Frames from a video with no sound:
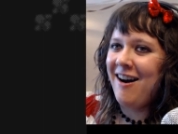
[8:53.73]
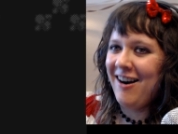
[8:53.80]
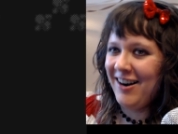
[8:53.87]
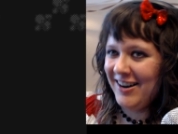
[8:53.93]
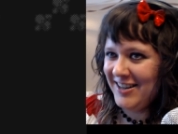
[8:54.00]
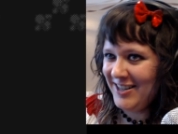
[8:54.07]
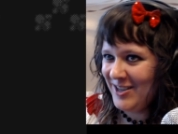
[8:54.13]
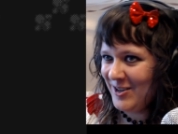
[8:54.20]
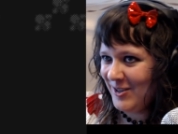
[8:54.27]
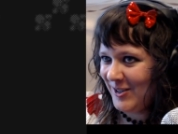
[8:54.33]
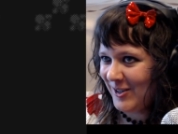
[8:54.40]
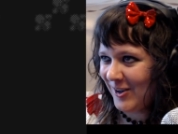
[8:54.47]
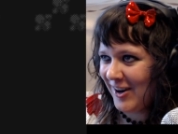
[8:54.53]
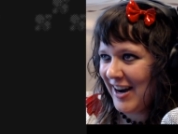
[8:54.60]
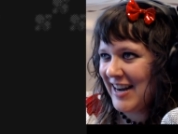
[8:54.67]
Are you
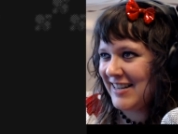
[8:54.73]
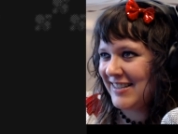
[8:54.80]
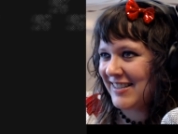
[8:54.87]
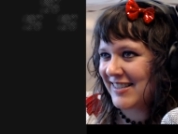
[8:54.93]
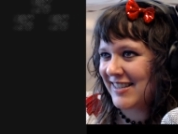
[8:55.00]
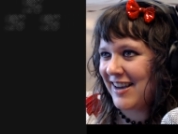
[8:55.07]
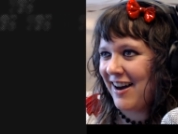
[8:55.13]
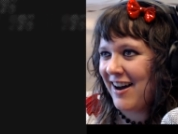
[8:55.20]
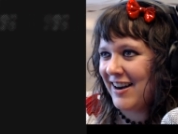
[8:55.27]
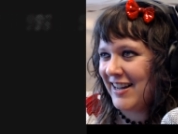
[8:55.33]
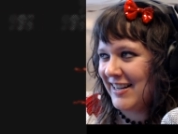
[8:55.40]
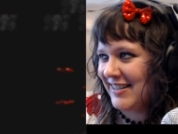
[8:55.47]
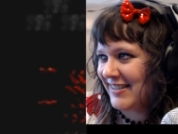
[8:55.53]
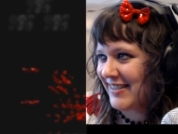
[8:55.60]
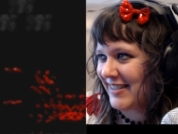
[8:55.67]
great
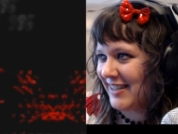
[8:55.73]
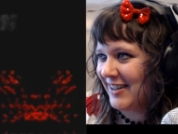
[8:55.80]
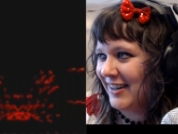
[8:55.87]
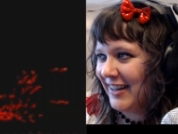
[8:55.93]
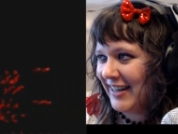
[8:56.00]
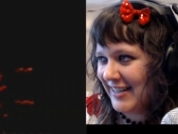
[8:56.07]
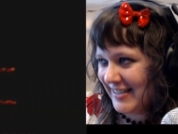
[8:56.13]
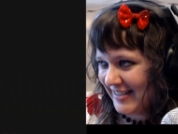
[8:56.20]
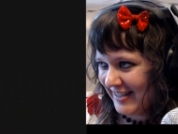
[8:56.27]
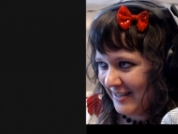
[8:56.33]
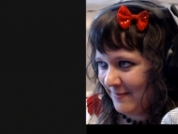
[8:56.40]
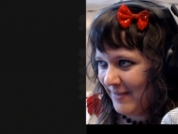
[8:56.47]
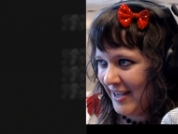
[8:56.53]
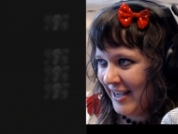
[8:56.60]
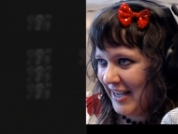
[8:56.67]
Scotting
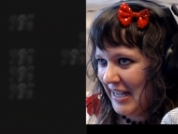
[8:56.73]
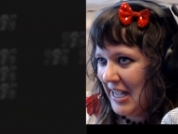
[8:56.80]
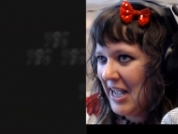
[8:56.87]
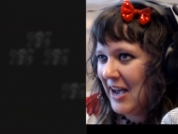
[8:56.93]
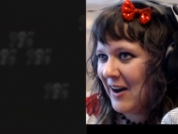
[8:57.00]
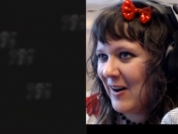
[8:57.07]
seriousing me?